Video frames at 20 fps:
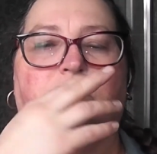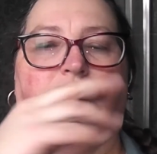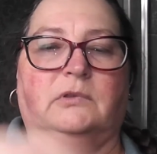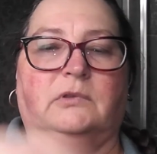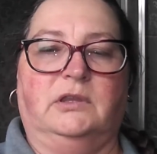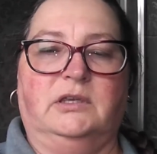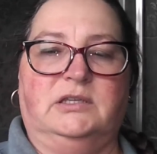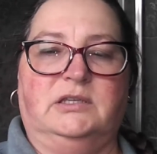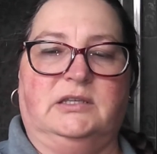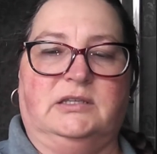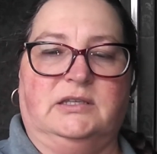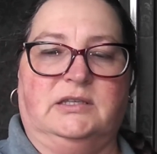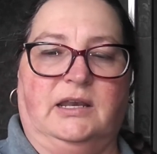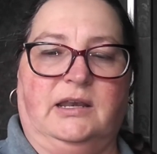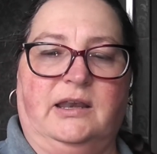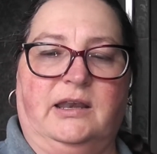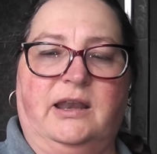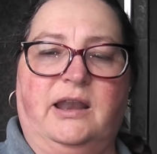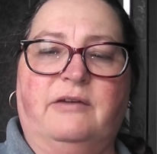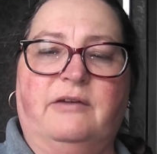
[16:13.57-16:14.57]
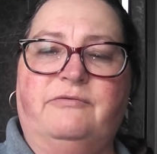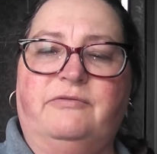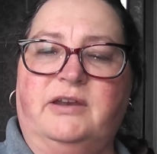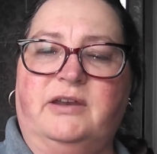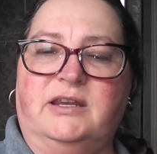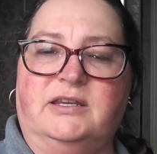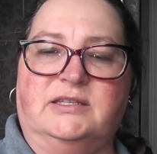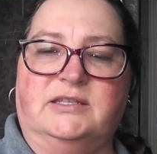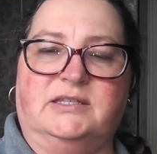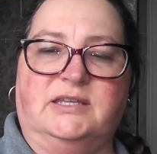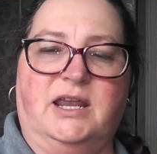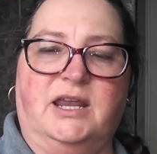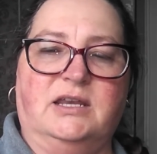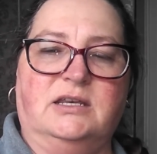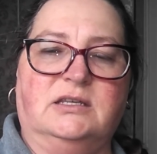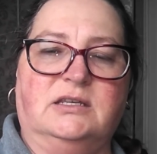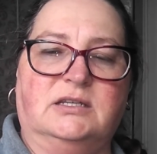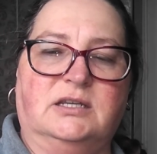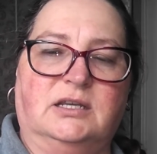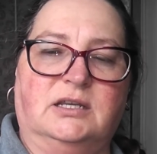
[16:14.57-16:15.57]
this is a lovely
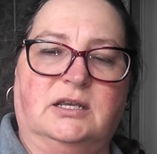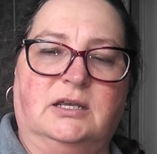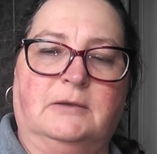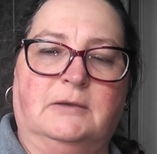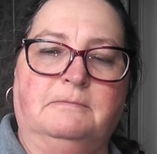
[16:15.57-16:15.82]
scent.